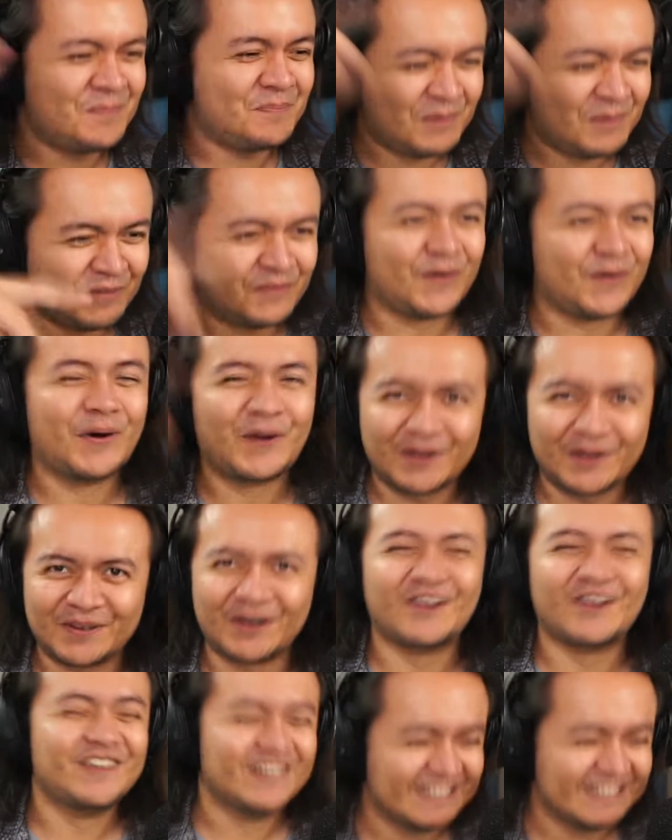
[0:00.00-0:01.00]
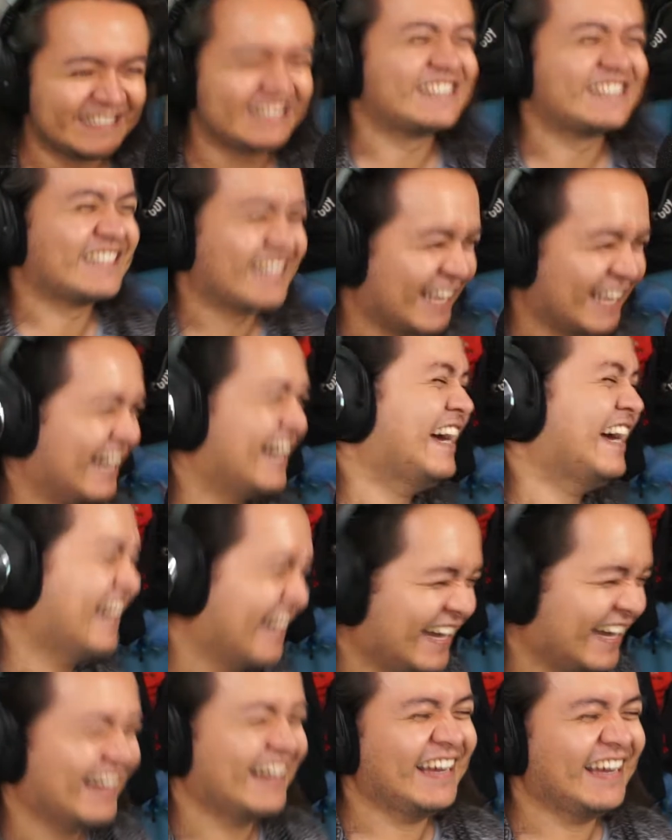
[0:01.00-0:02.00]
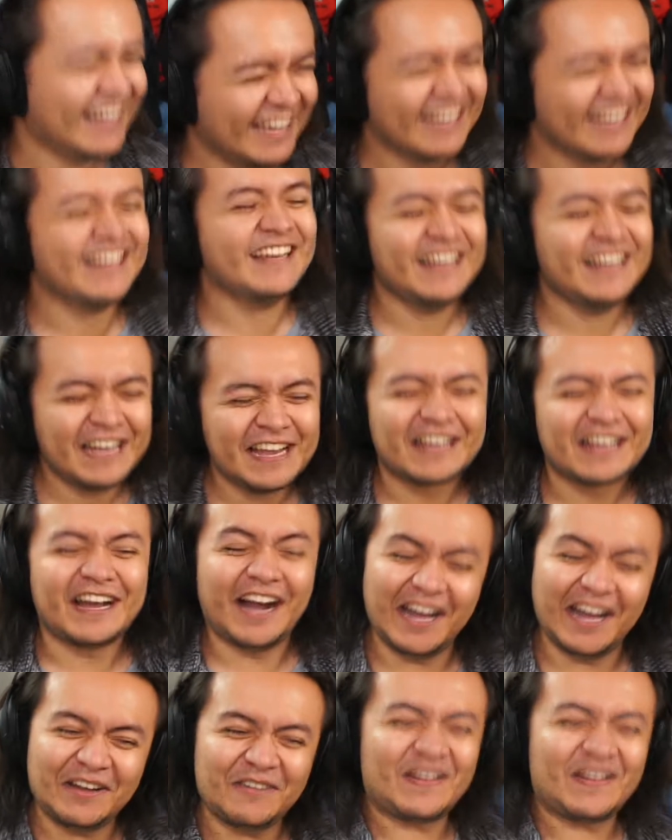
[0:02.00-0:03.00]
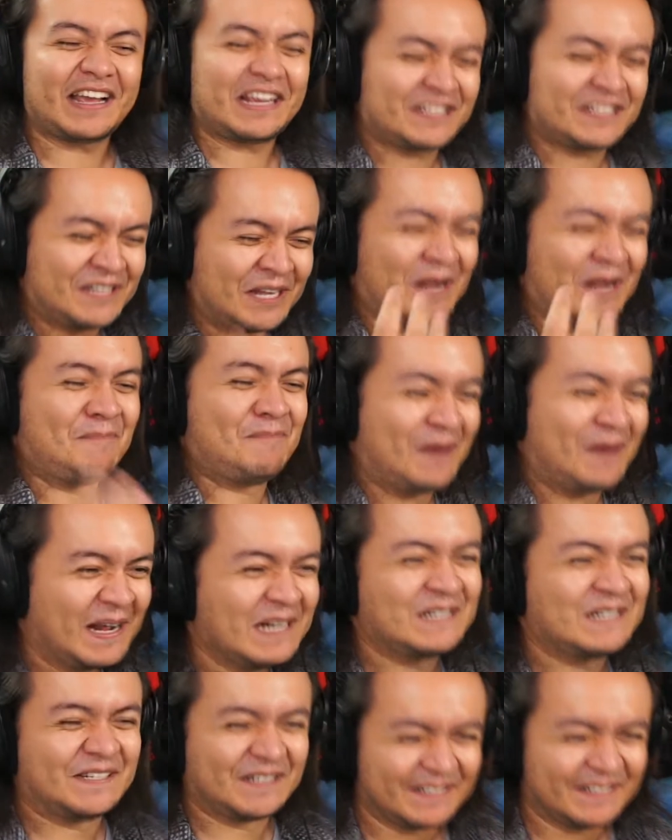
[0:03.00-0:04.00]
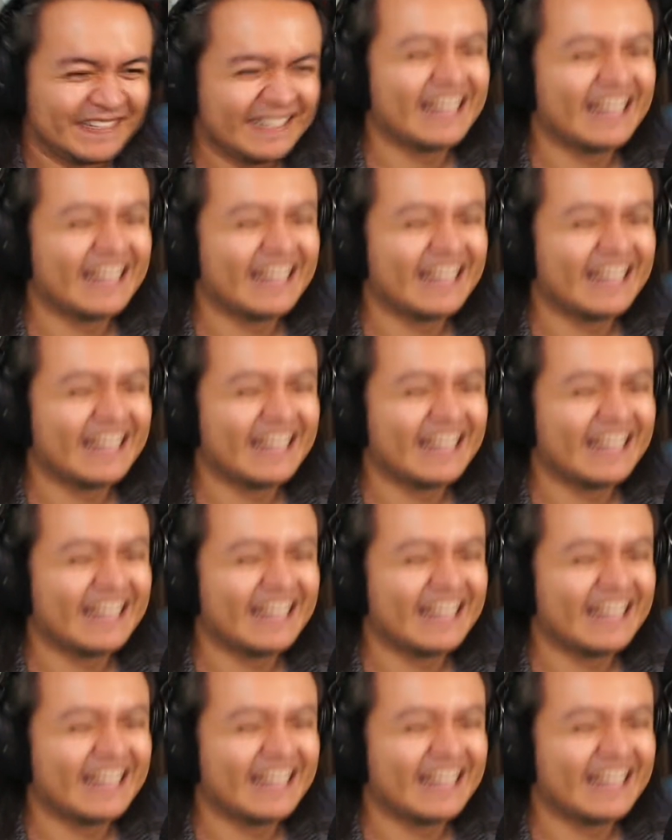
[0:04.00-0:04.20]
before the chorus kind of like a syncopation.